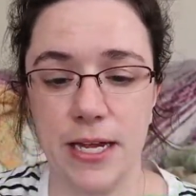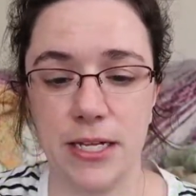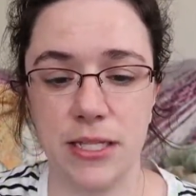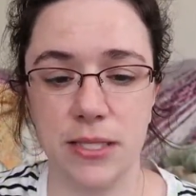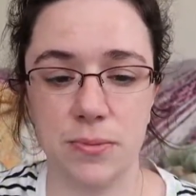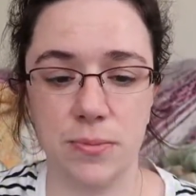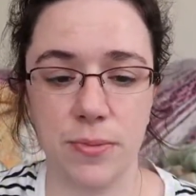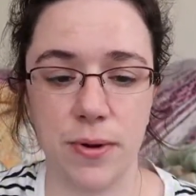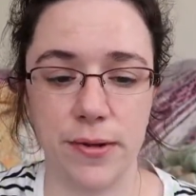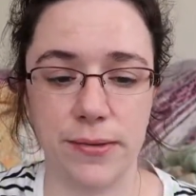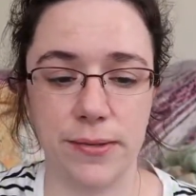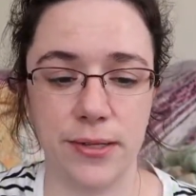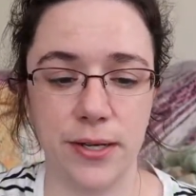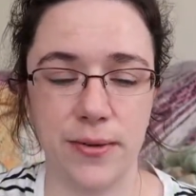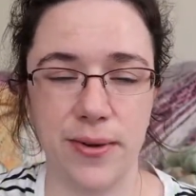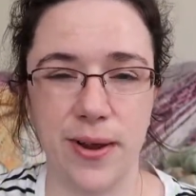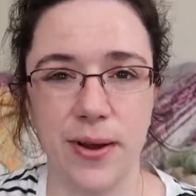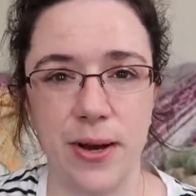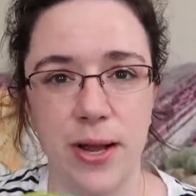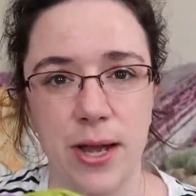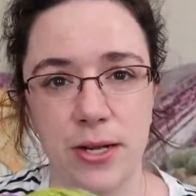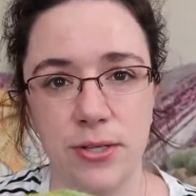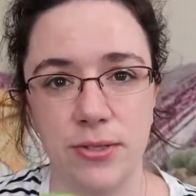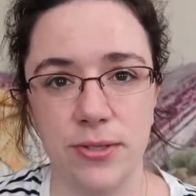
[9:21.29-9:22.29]
It's probably
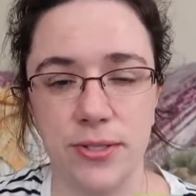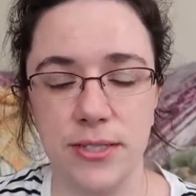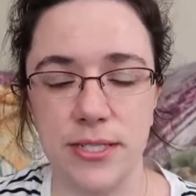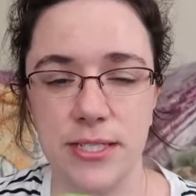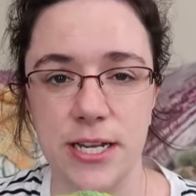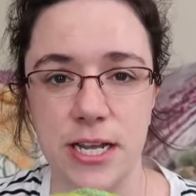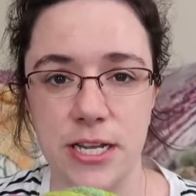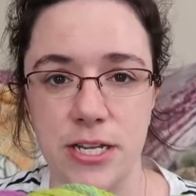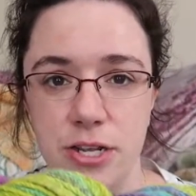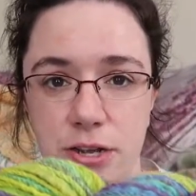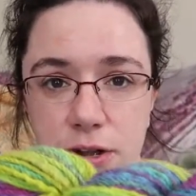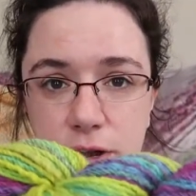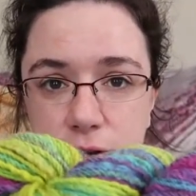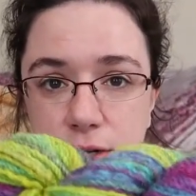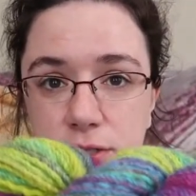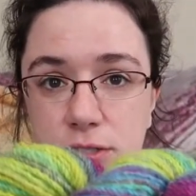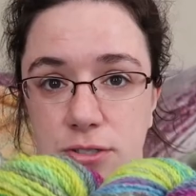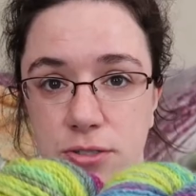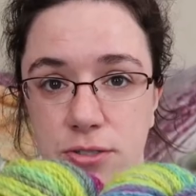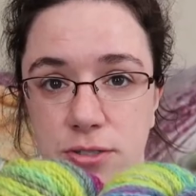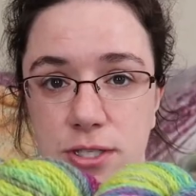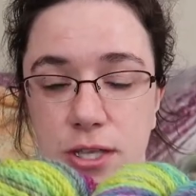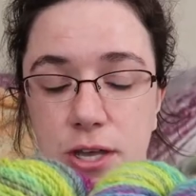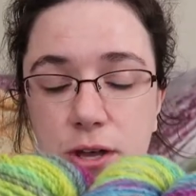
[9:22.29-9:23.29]
around 110
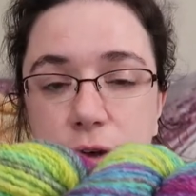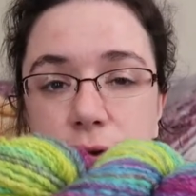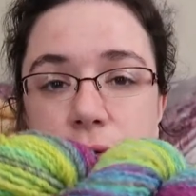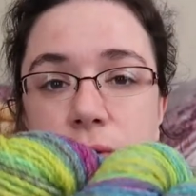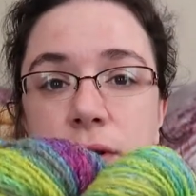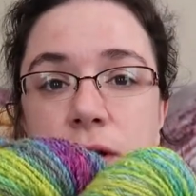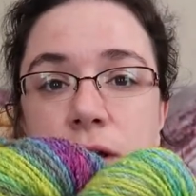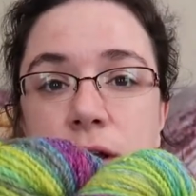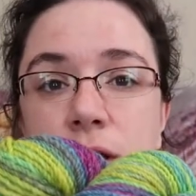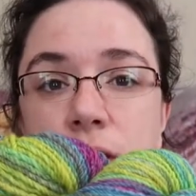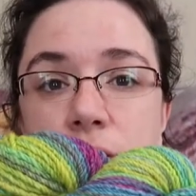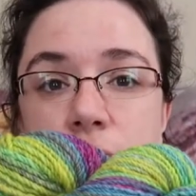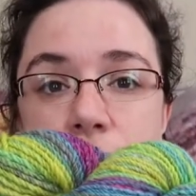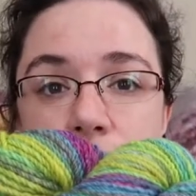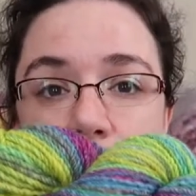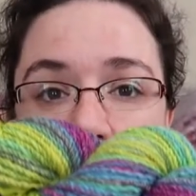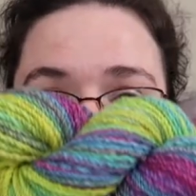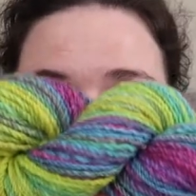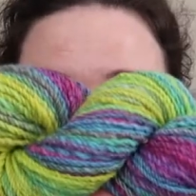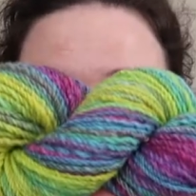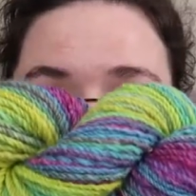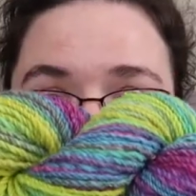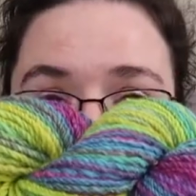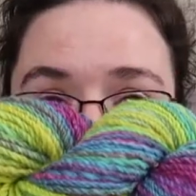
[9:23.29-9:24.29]
yards or so
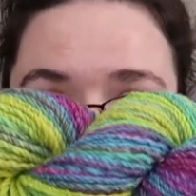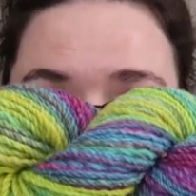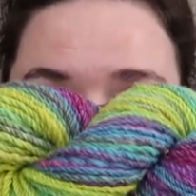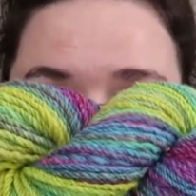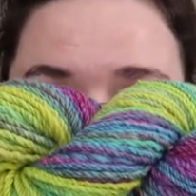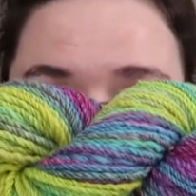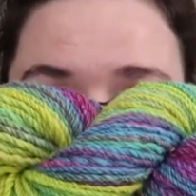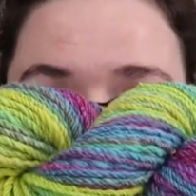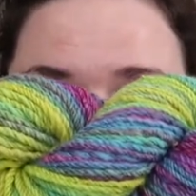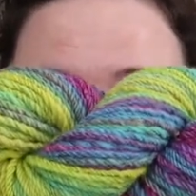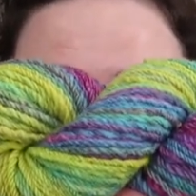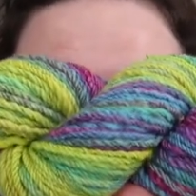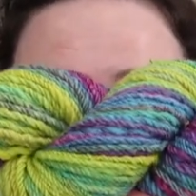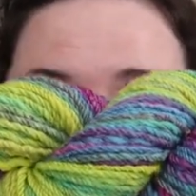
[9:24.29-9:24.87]
for this